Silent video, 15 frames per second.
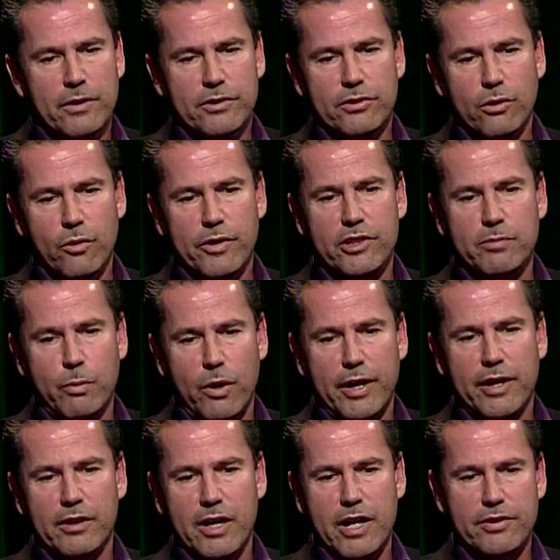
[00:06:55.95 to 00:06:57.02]
So this
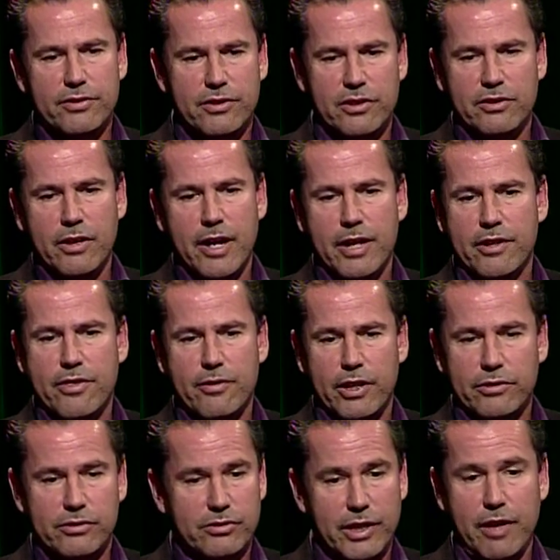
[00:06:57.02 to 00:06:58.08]
parking lot's designed
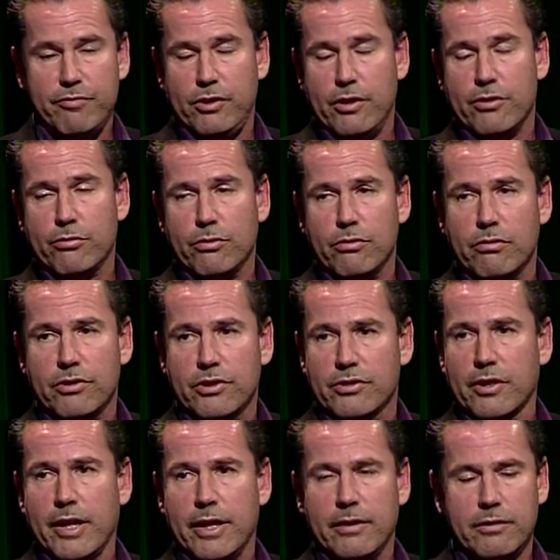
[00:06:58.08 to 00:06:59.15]
safety through
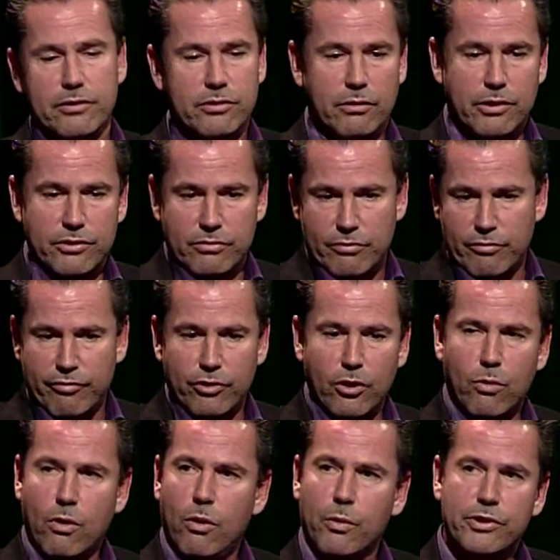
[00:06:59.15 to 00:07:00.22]
design, so its
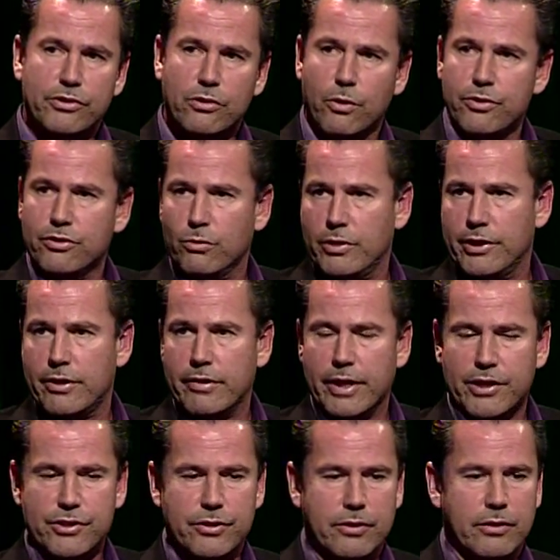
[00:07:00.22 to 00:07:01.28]
flow always goes in one
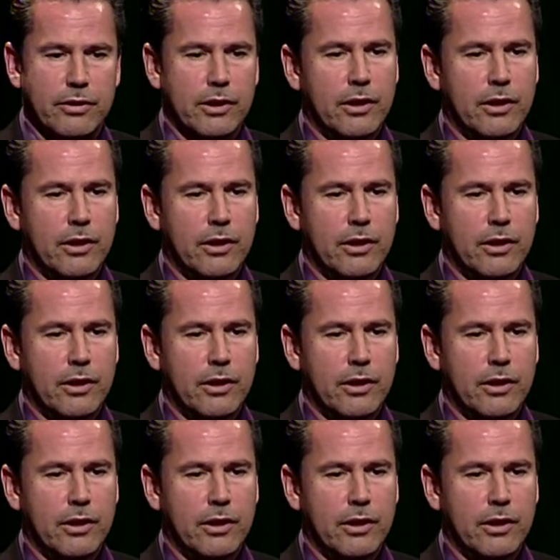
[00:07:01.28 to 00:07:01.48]
direction.